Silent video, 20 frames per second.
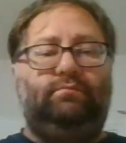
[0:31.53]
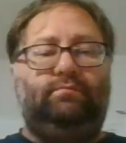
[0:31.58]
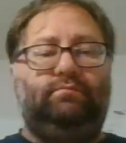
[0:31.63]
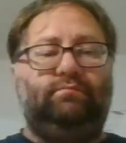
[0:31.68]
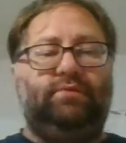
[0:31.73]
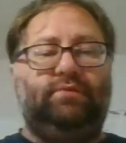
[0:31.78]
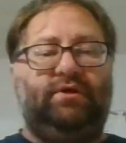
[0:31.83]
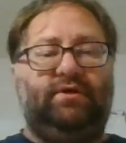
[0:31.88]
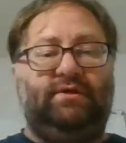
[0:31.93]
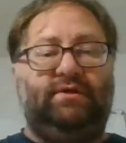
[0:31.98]

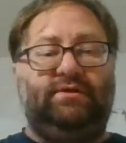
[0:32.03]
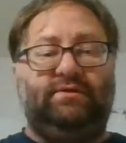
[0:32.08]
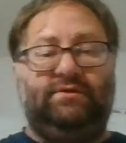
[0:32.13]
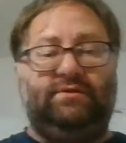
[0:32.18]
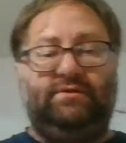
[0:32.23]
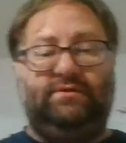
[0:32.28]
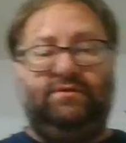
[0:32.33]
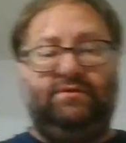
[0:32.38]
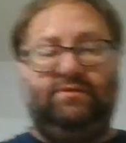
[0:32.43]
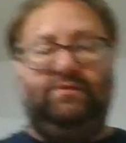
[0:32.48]

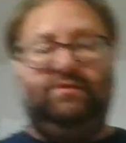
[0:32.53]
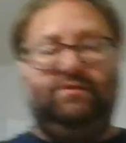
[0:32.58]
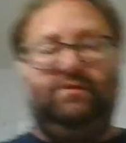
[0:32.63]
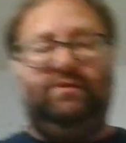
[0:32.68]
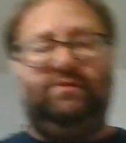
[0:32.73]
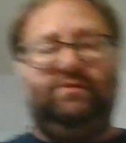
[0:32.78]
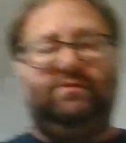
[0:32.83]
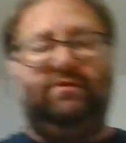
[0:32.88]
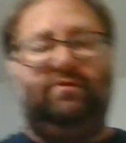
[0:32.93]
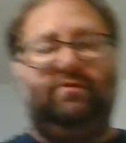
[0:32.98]
because
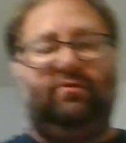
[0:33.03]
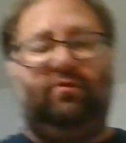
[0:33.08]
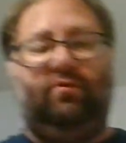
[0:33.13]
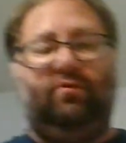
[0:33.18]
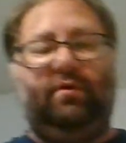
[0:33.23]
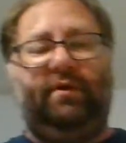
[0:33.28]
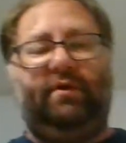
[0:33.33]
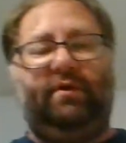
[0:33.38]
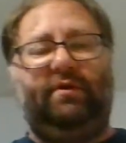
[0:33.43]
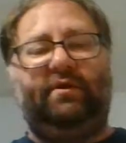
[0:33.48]
it's a
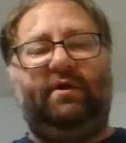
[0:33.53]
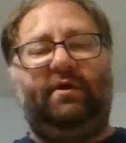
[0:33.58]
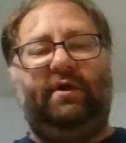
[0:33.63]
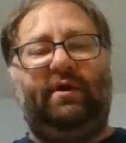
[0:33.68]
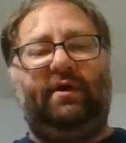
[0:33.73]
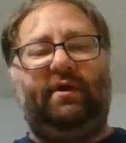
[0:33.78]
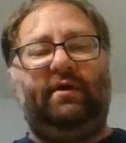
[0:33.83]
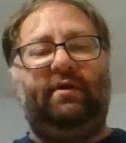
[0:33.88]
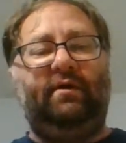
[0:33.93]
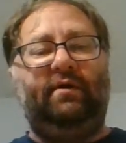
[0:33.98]
groin
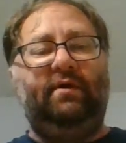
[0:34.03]
attack.